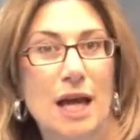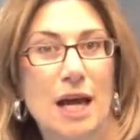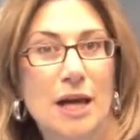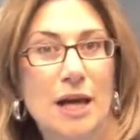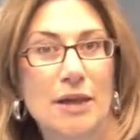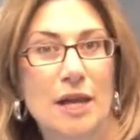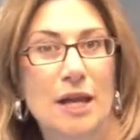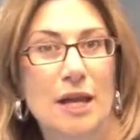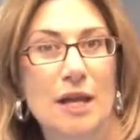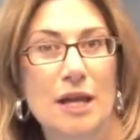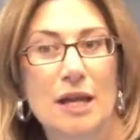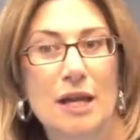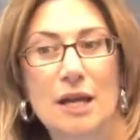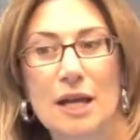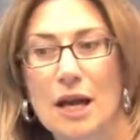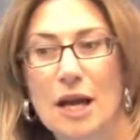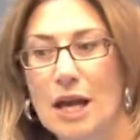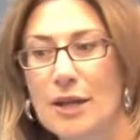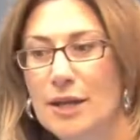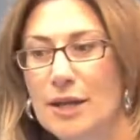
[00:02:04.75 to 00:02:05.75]
Are
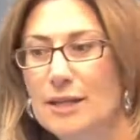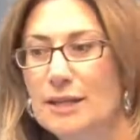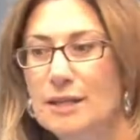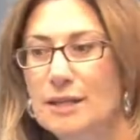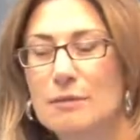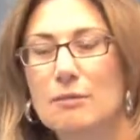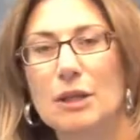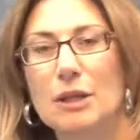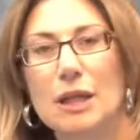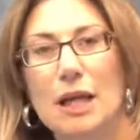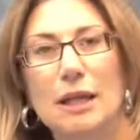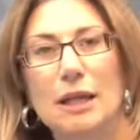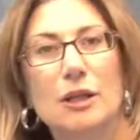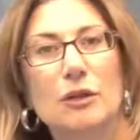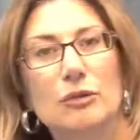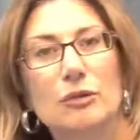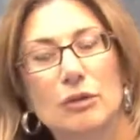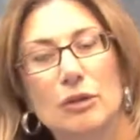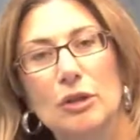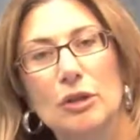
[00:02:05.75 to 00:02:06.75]
they stimulating
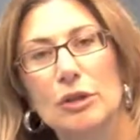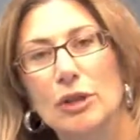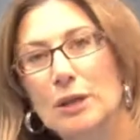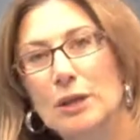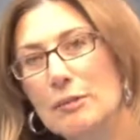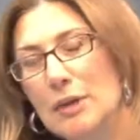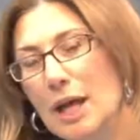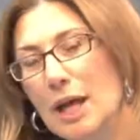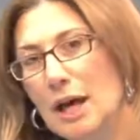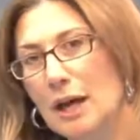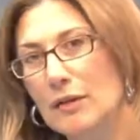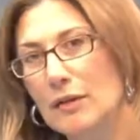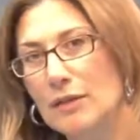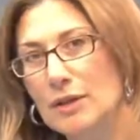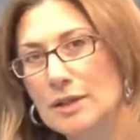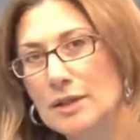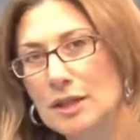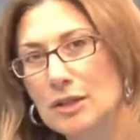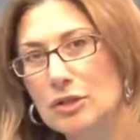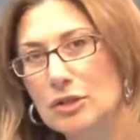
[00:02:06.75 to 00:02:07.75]
good learning
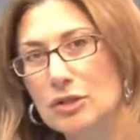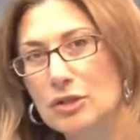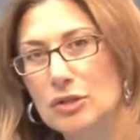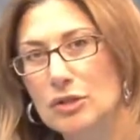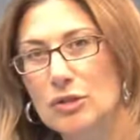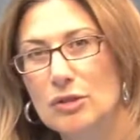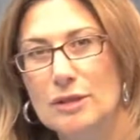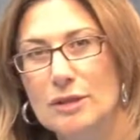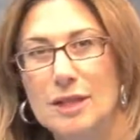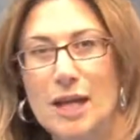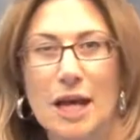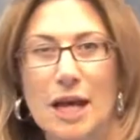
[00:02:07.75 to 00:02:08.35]
behaviours in students?